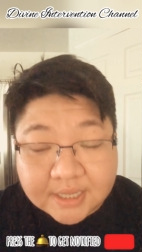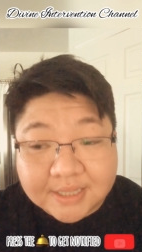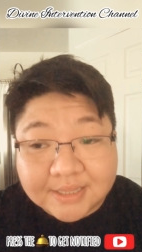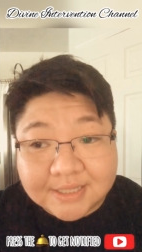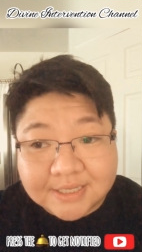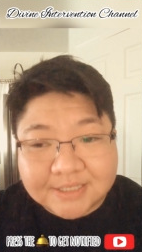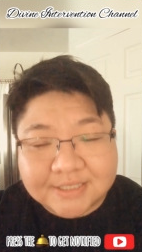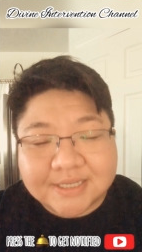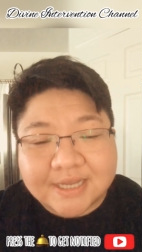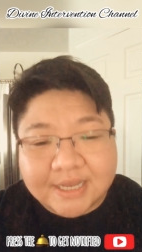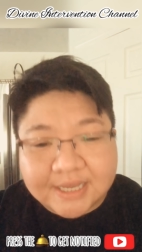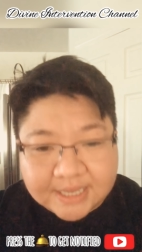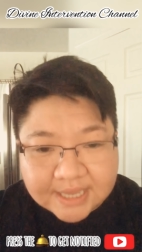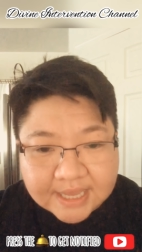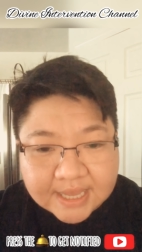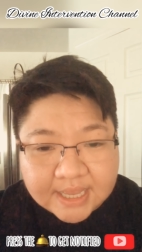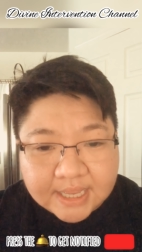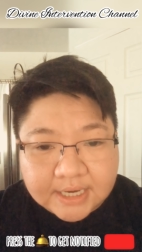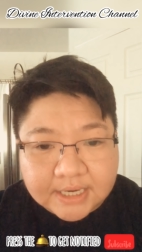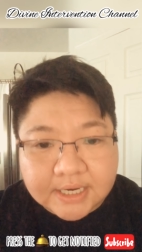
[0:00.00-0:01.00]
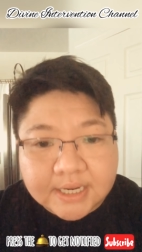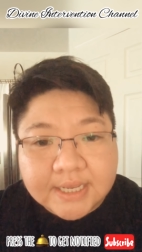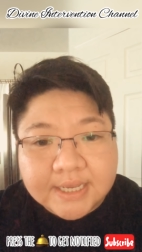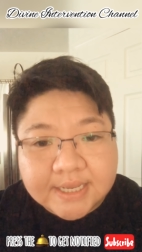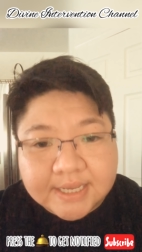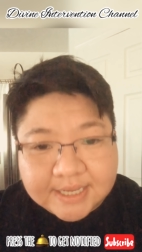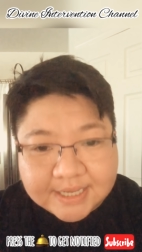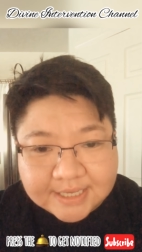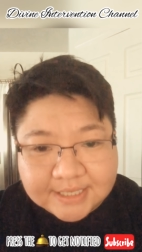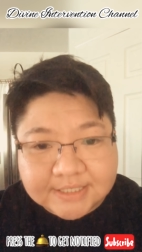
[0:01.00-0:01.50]
And this, again,
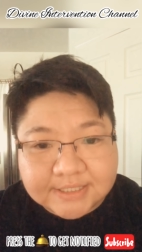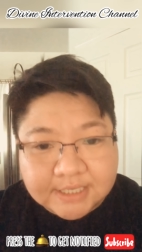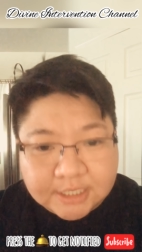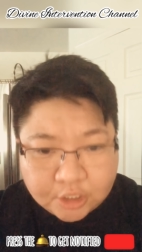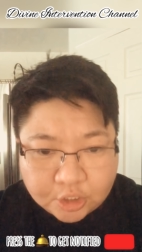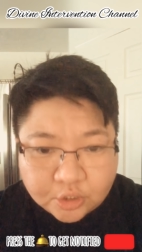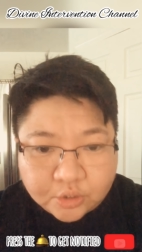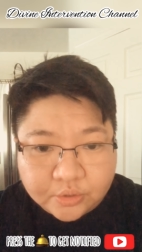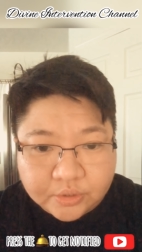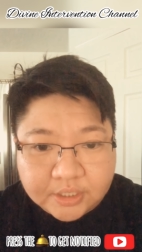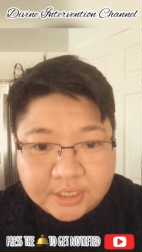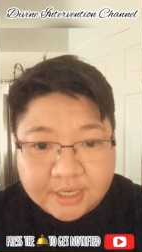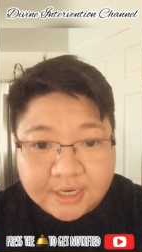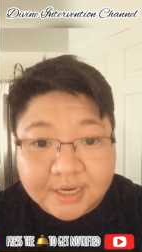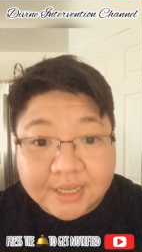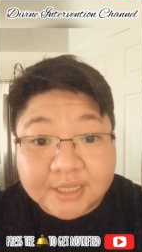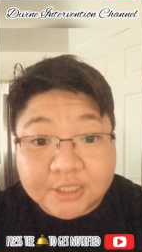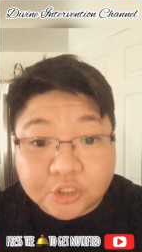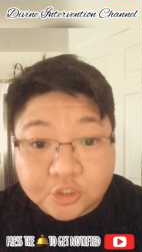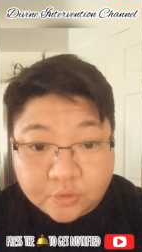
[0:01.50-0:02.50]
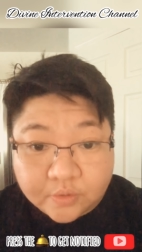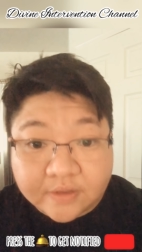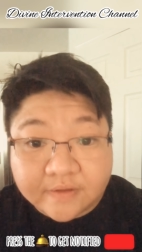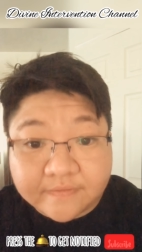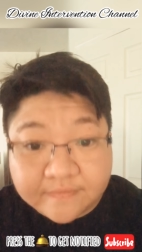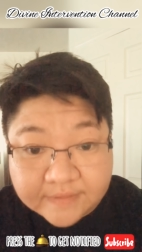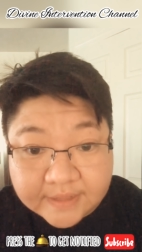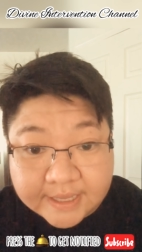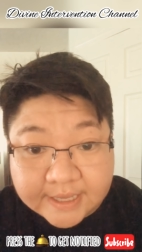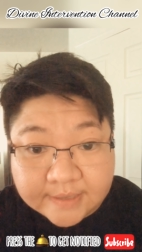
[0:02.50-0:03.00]
is included in twin
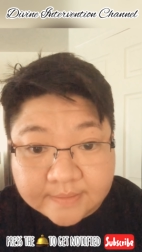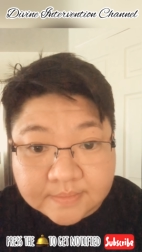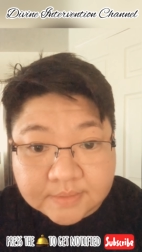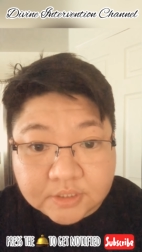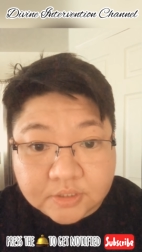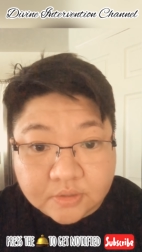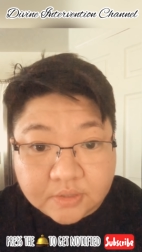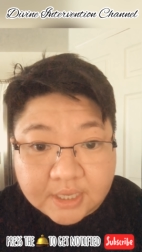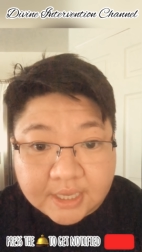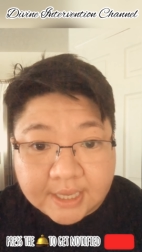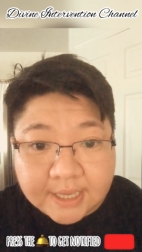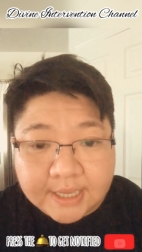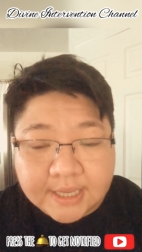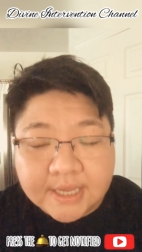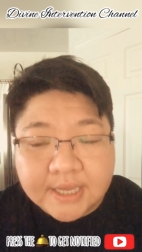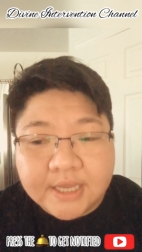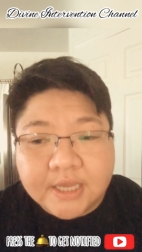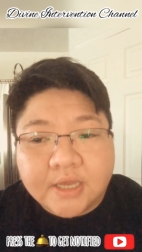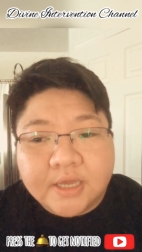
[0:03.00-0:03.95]
flames, okay?